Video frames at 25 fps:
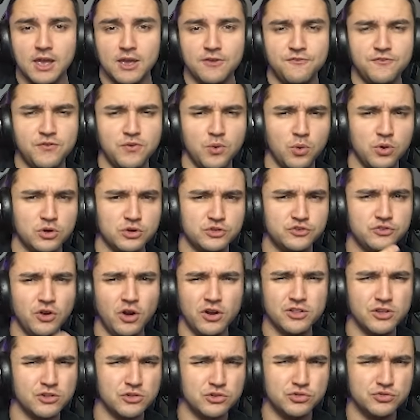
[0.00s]
if you're
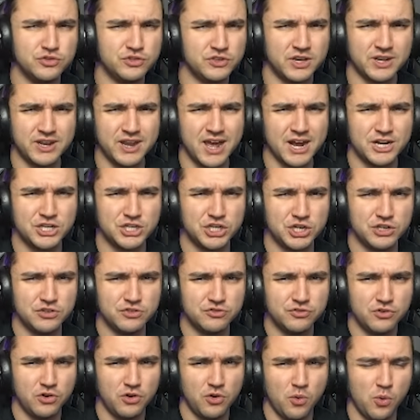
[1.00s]
starting to lose
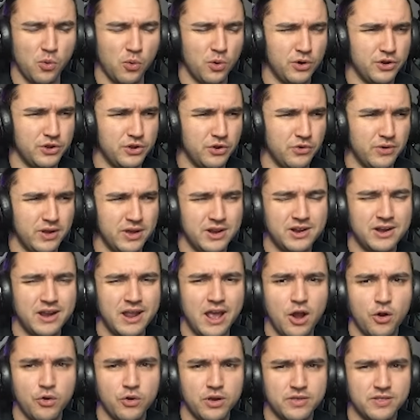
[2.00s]
connections or you're in
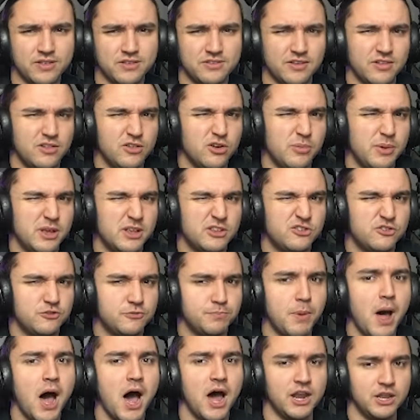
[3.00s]
an area that's a little bit
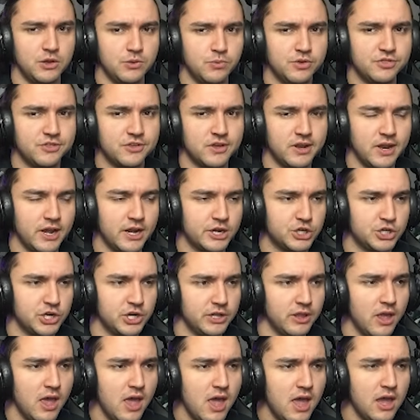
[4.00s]
spotty with
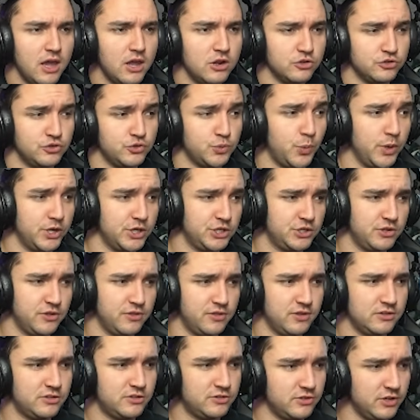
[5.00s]
connection. It'll
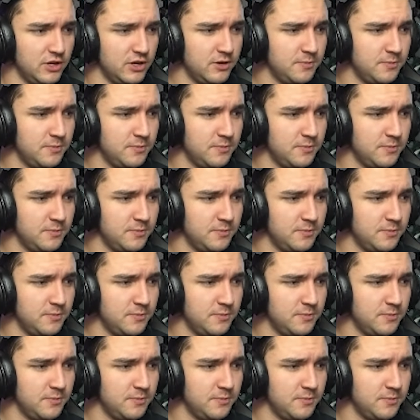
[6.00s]
switch to this